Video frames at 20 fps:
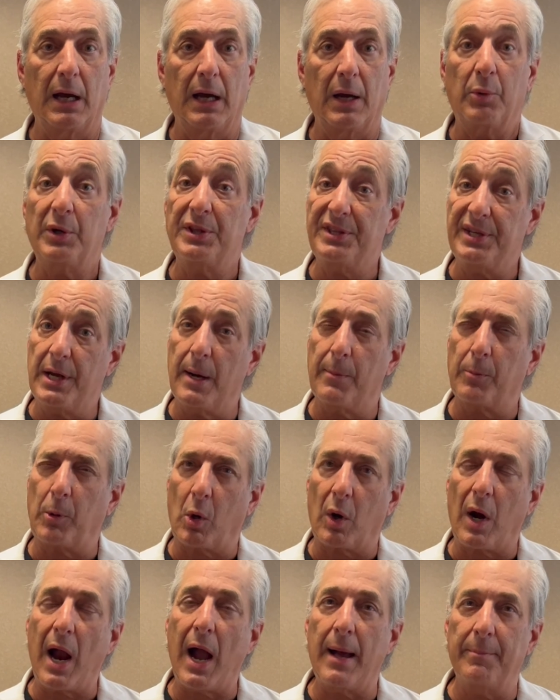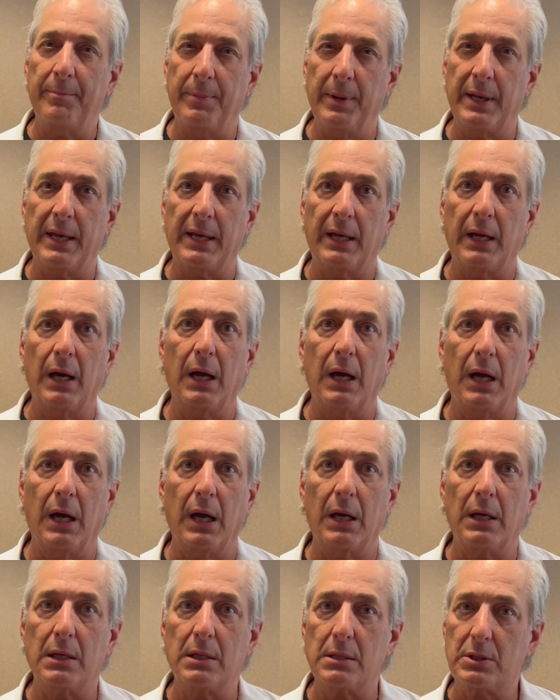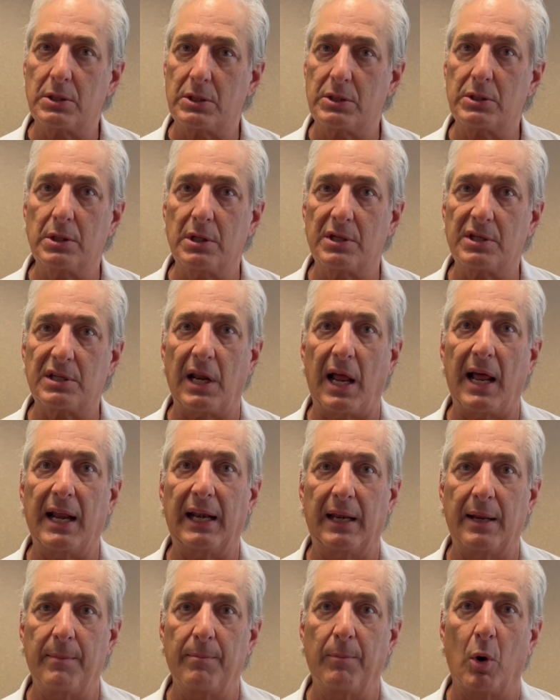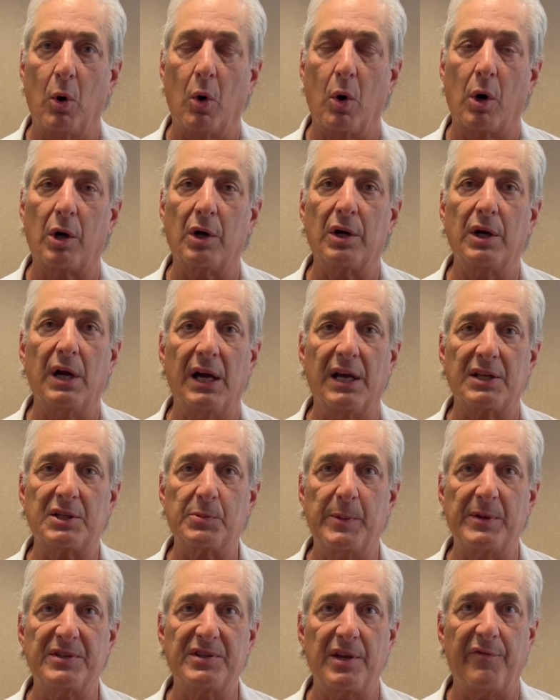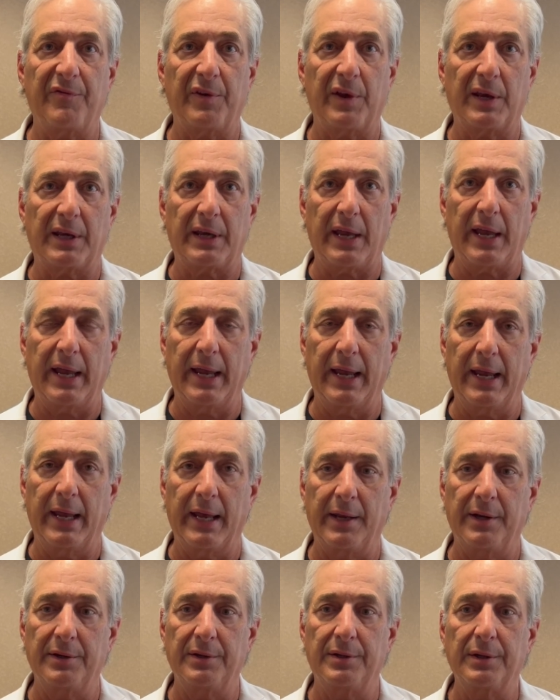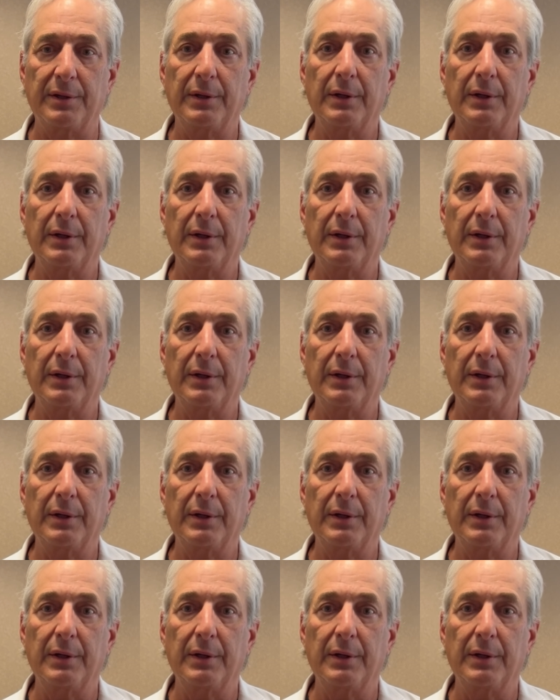With the MRI being slightly more specific and